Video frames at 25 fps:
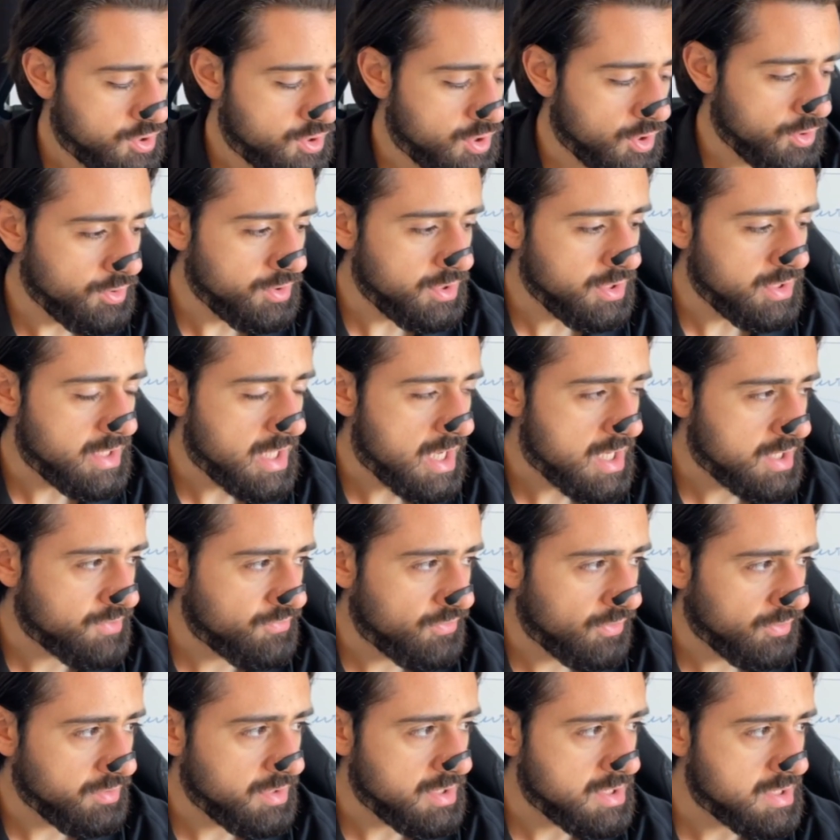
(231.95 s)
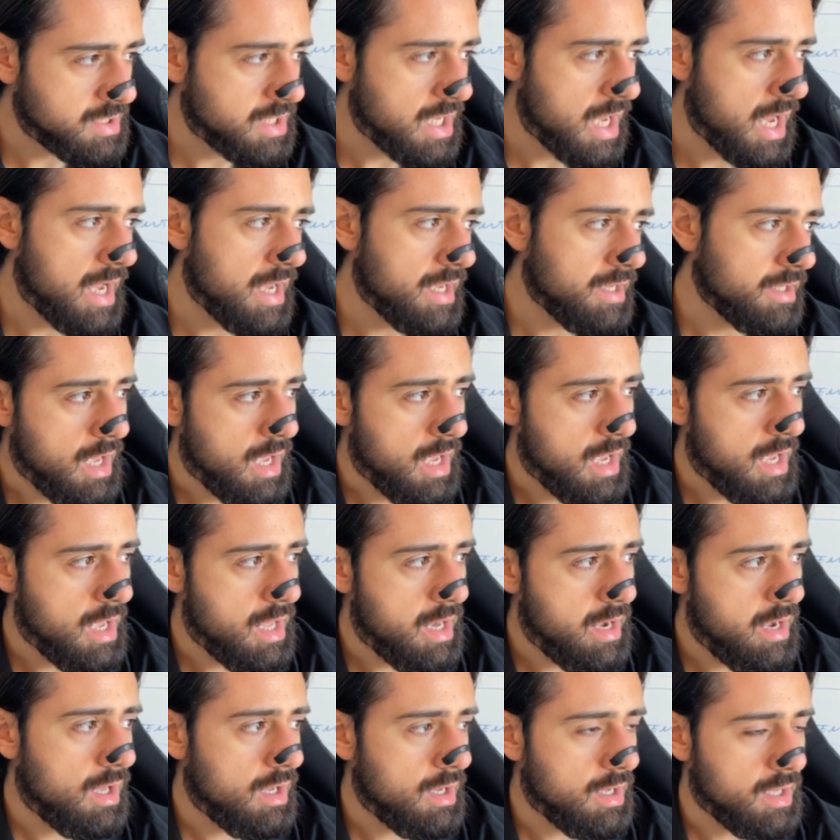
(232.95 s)
So you detach from this guy,
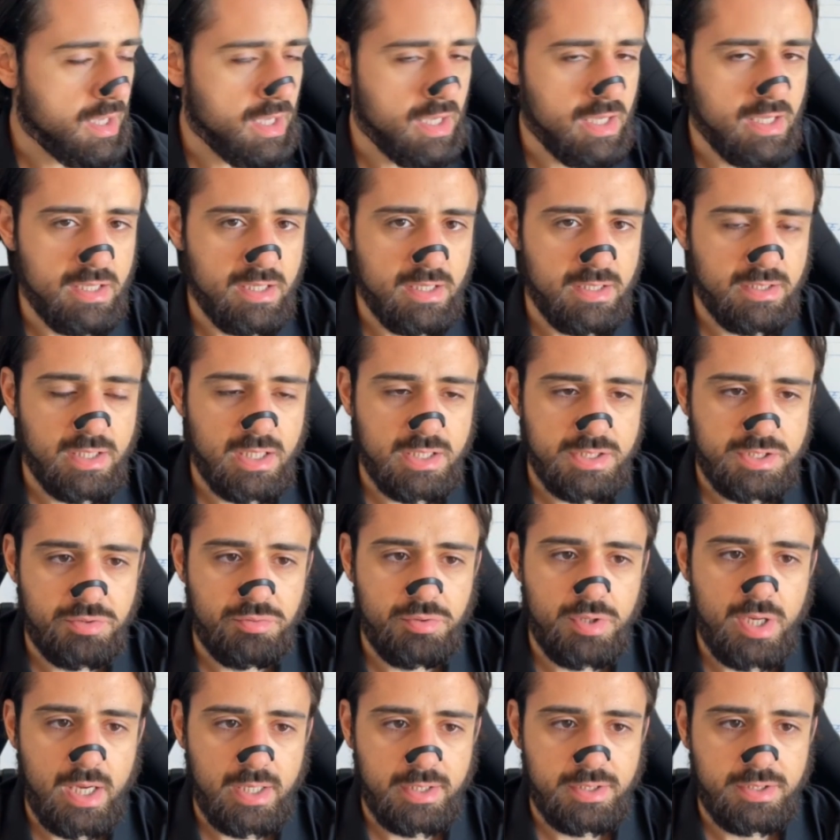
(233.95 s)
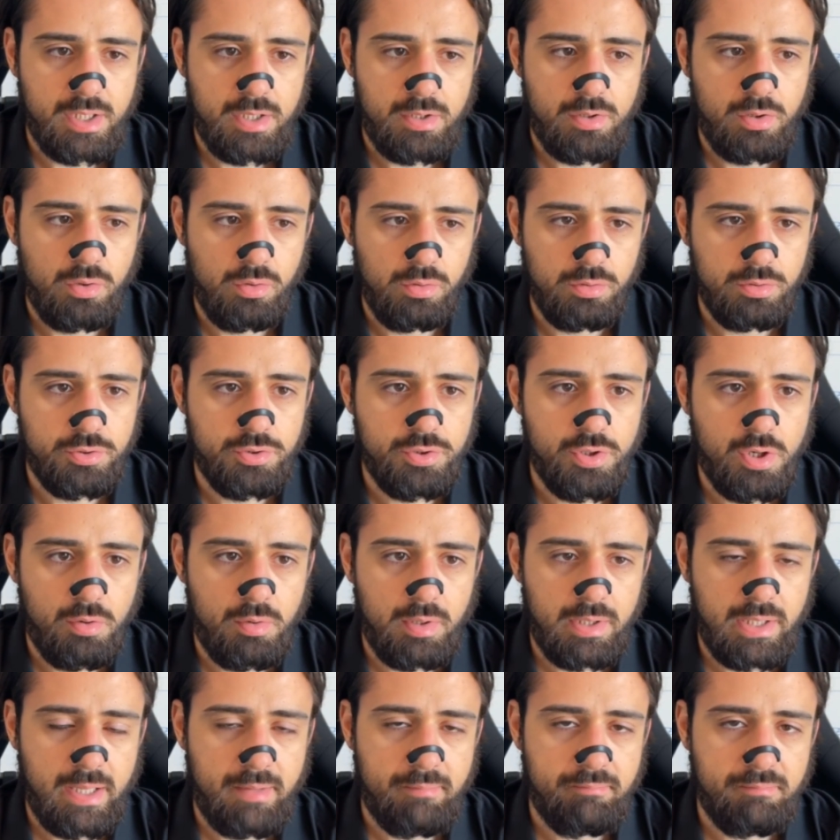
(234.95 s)
and he doesn't react at all. You know
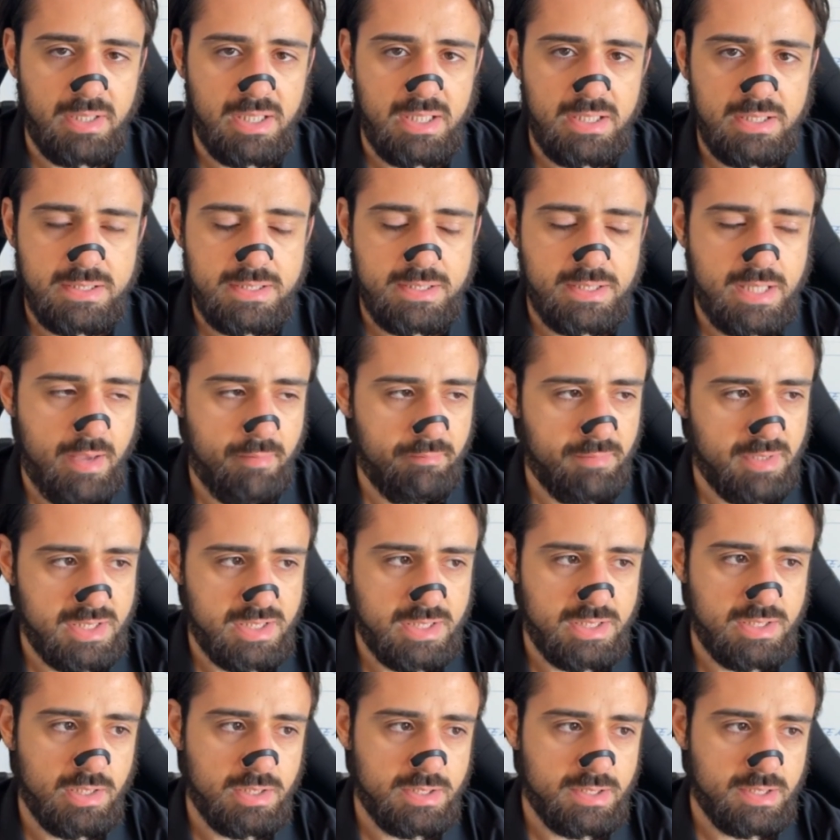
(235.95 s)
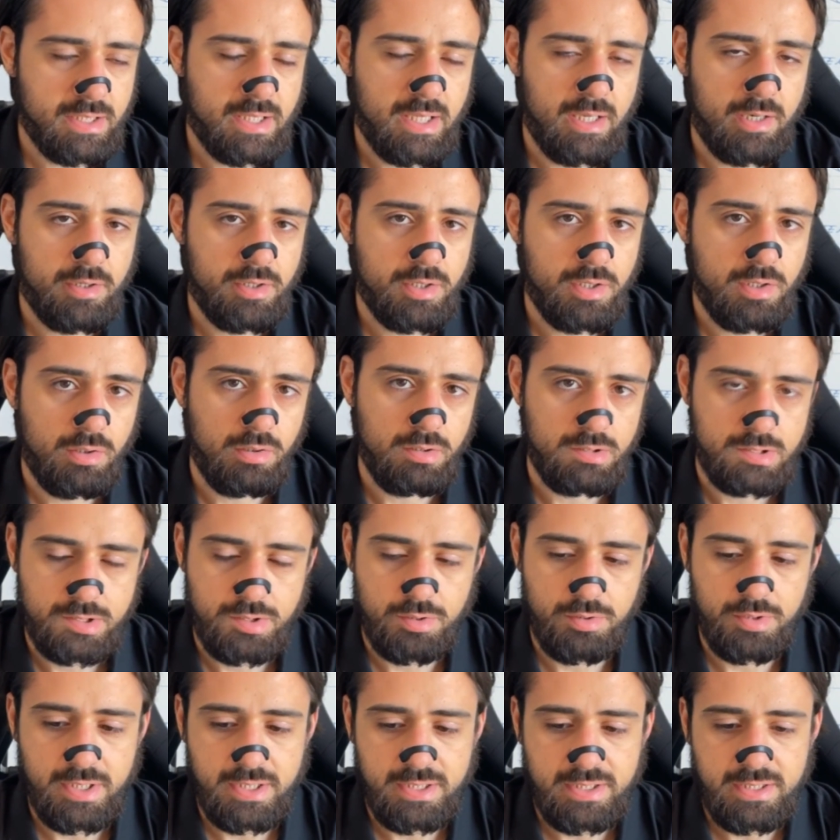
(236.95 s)
what that means? That means he doesn't care at all.
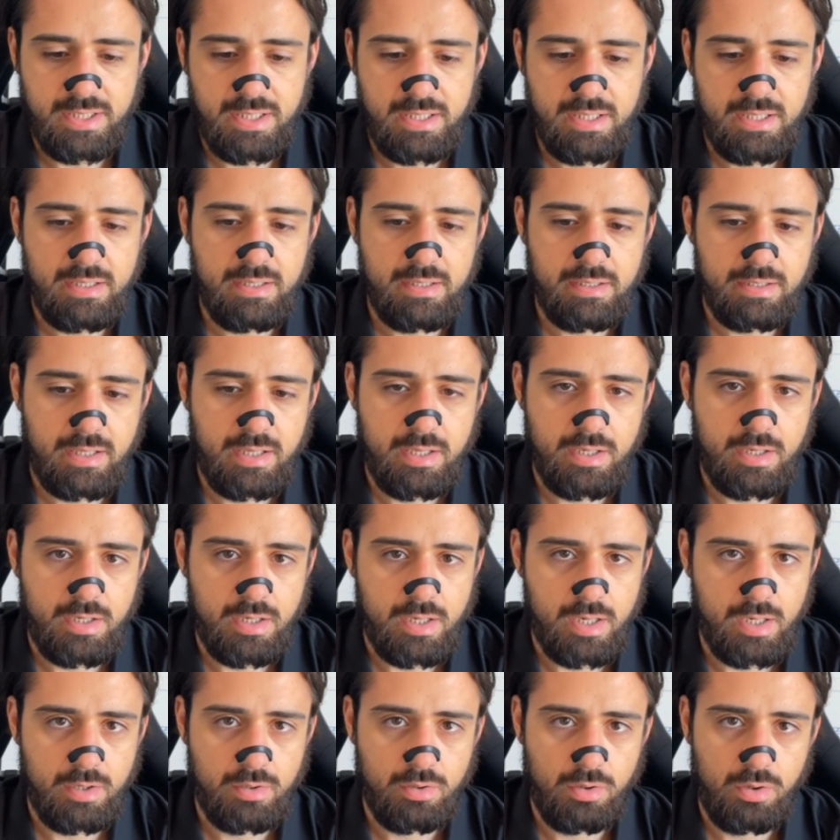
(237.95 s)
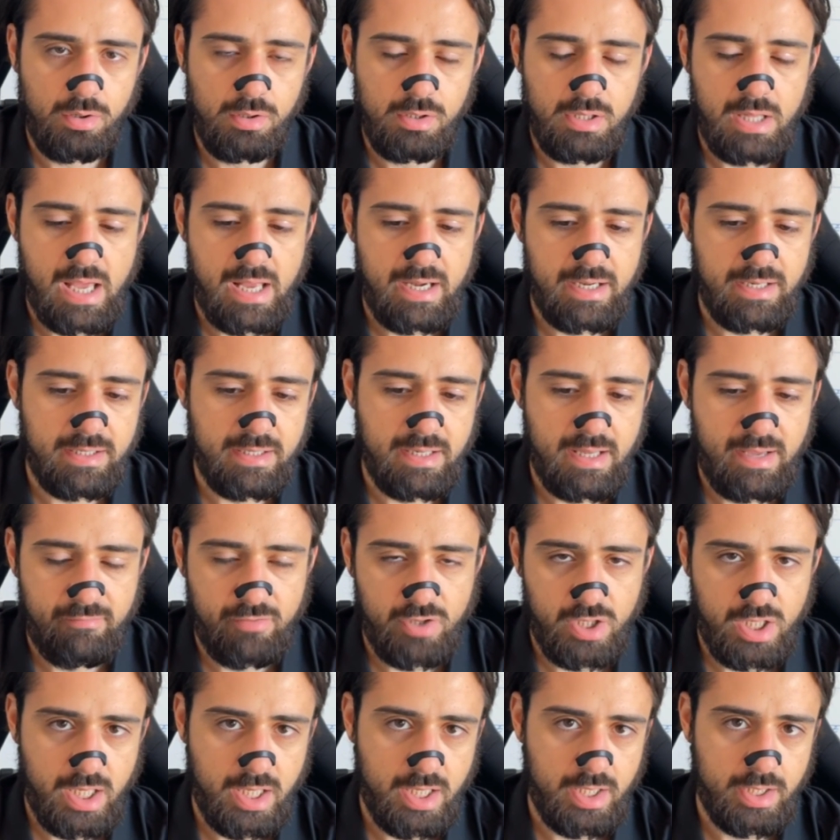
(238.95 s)
So he didn't care at all, and he
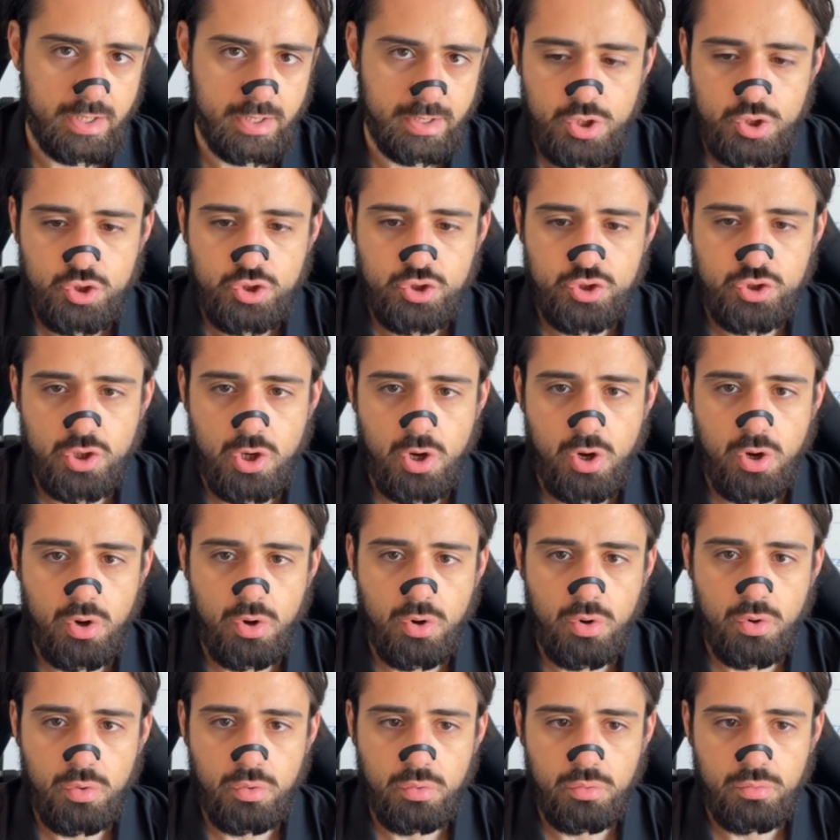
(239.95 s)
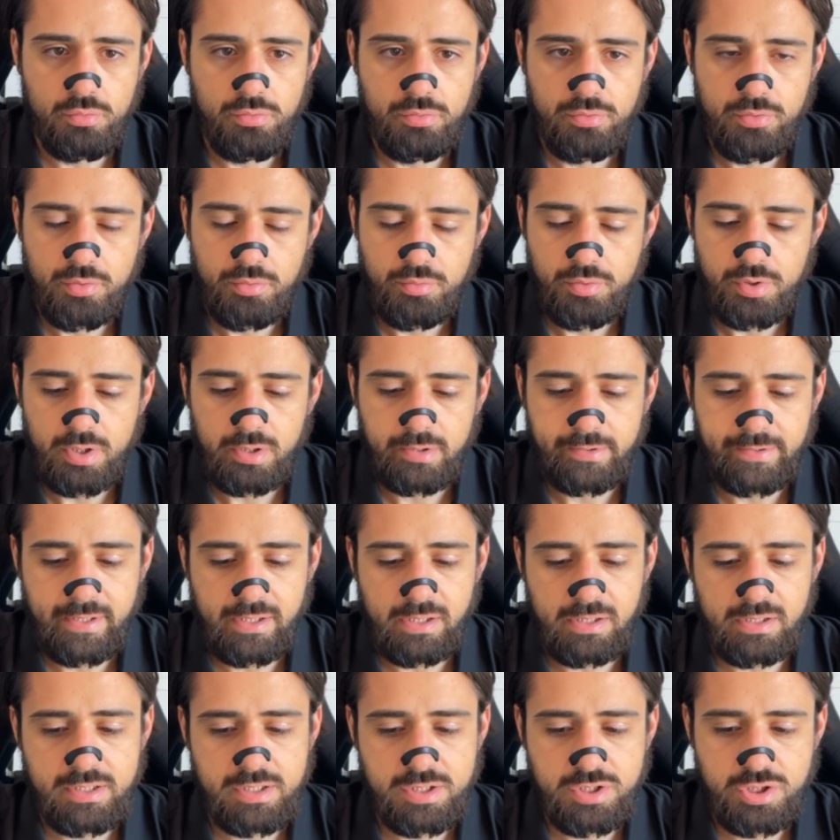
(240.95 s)
never cared. So the real
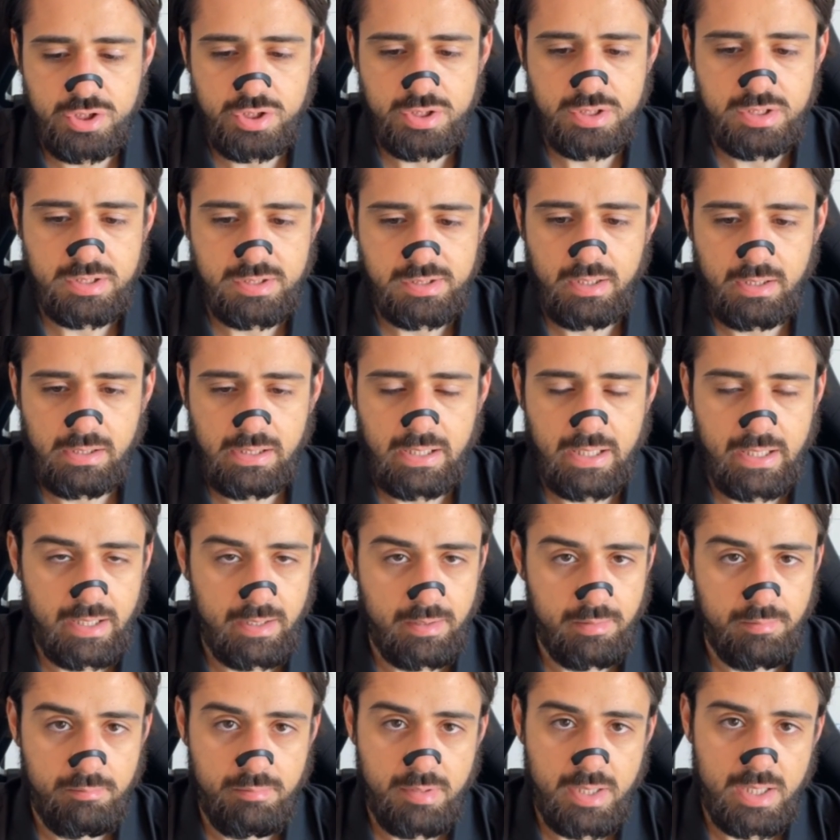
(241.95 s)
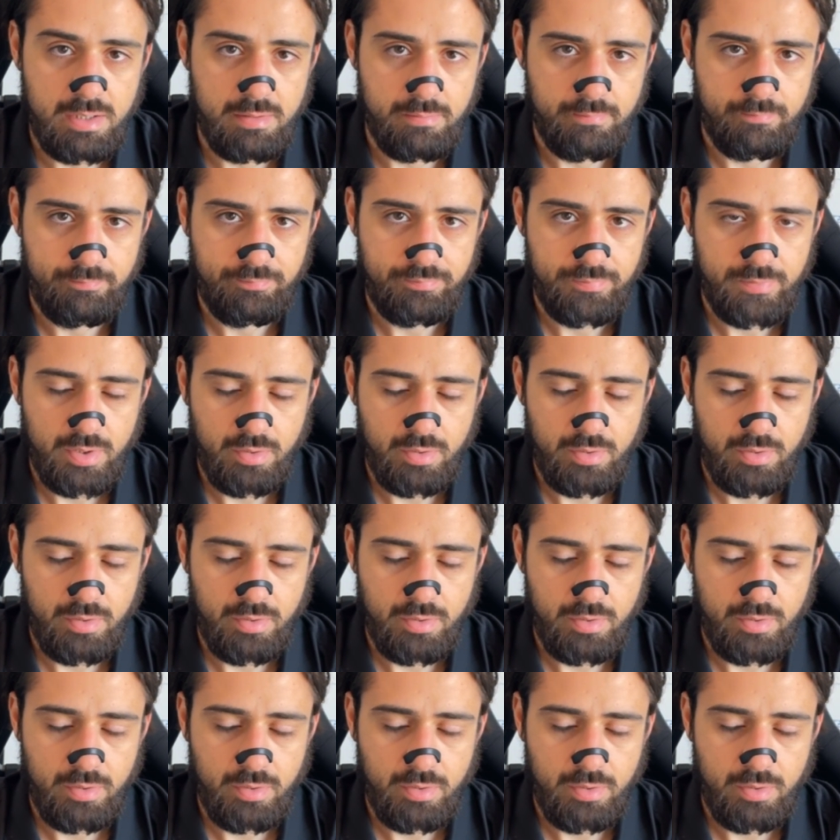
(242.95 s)
deal is just letting him be.